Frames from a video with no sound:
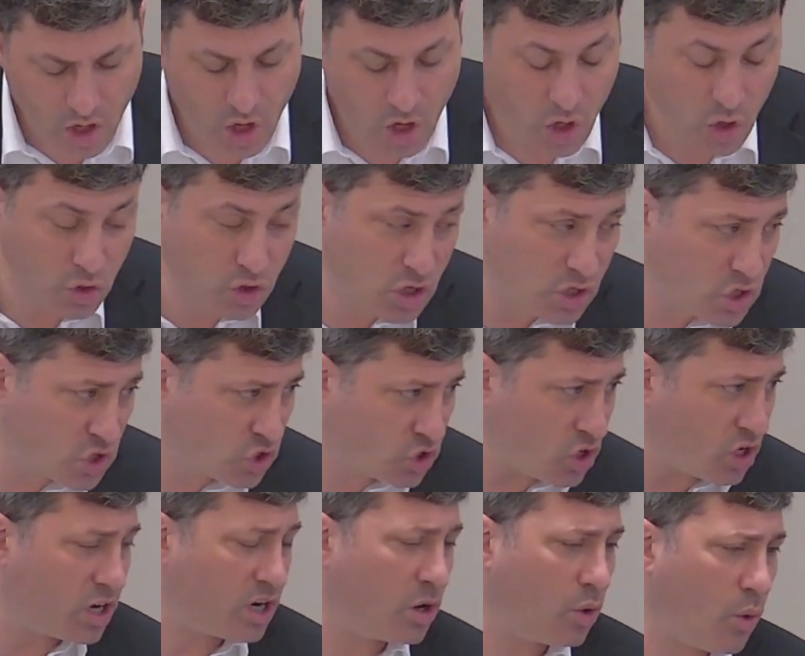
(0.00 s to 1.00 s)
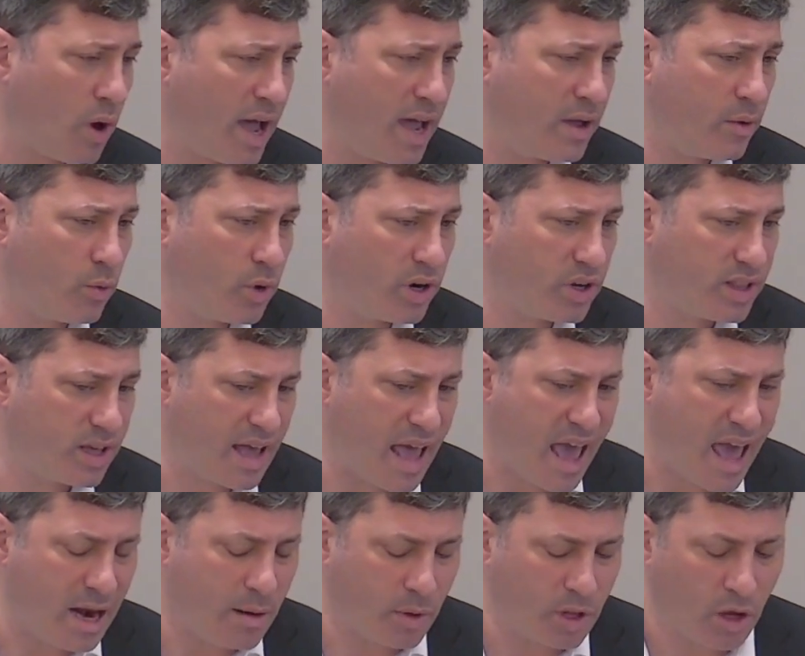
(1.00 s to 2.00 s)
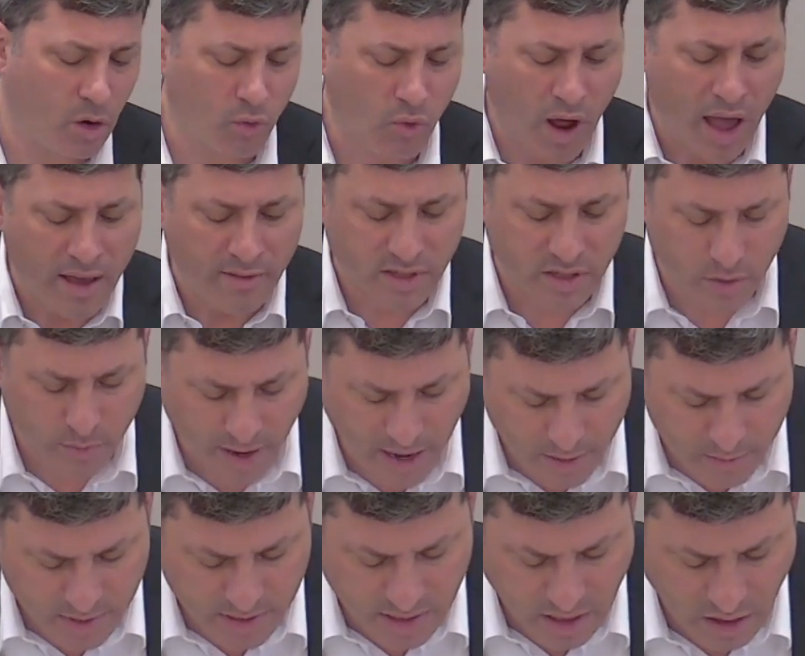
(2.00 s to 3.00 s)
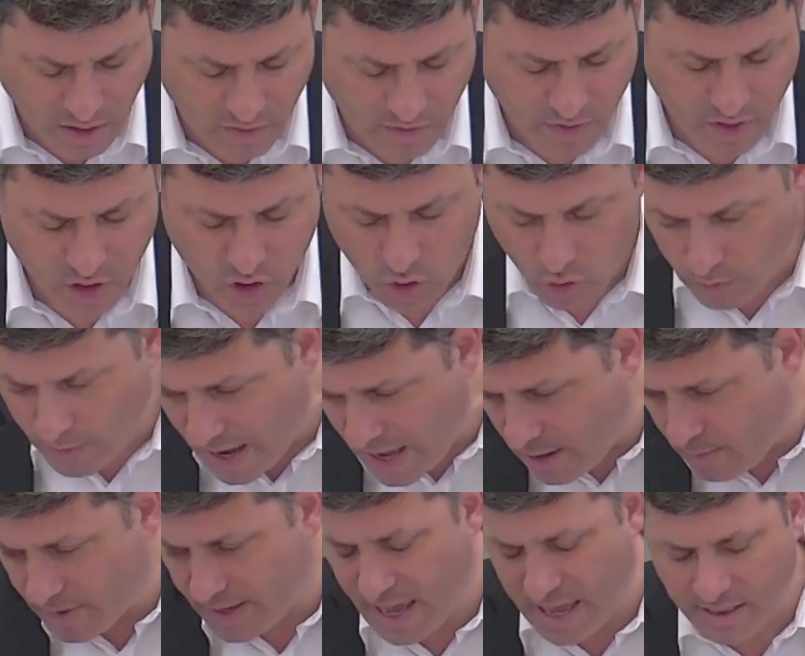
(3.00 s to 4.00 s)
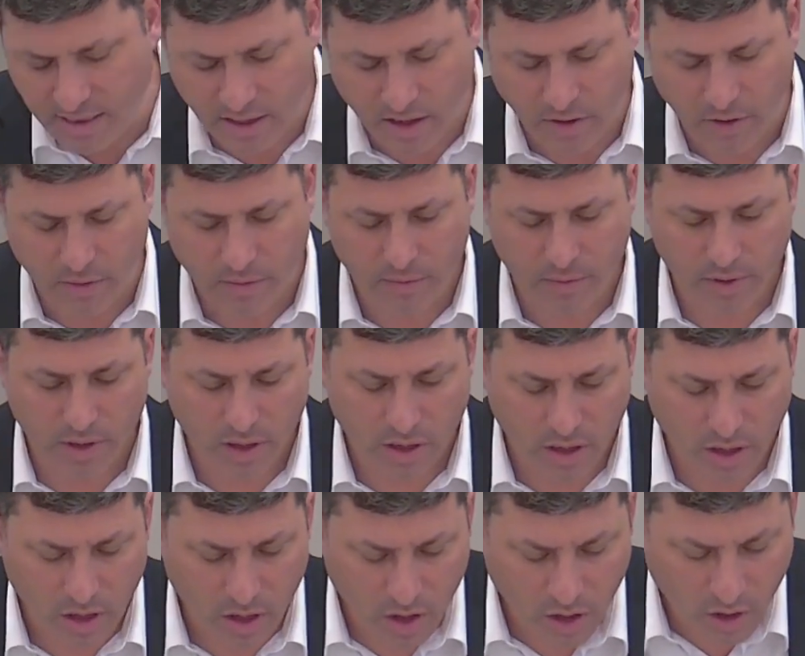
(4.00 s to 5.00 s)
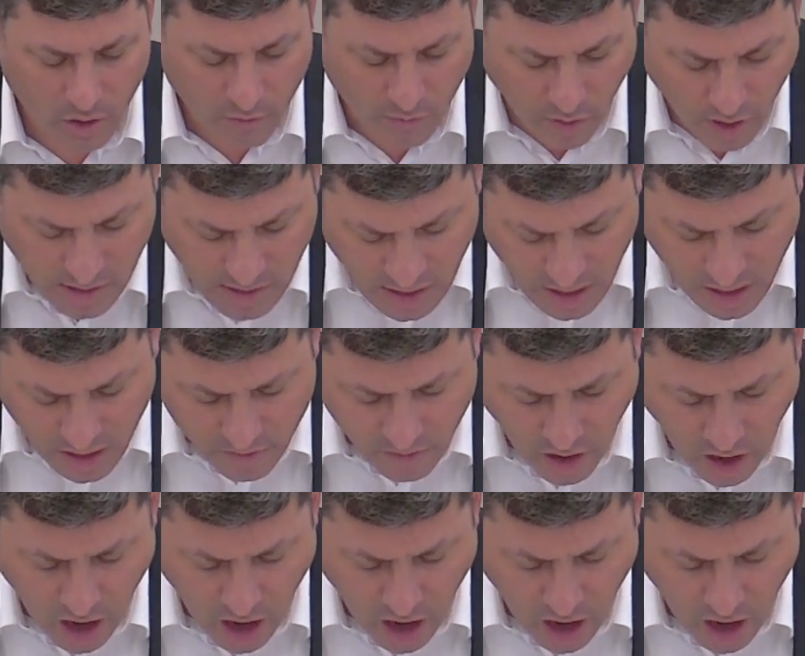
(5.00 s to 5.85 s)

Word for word: You just stood in a way where the animal arrives there by himself. You made him get there. Okay.